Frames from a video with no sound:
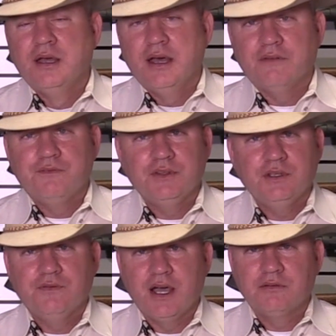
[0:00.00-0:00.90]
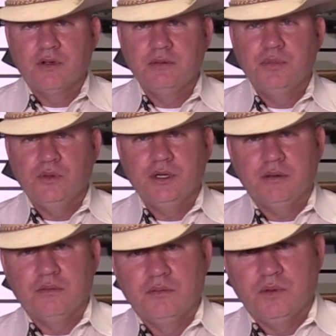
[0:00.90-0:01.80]
A 55 grain
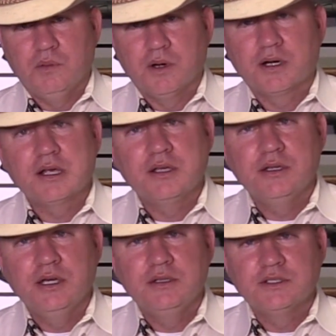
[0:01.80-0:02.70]
bullet will work good,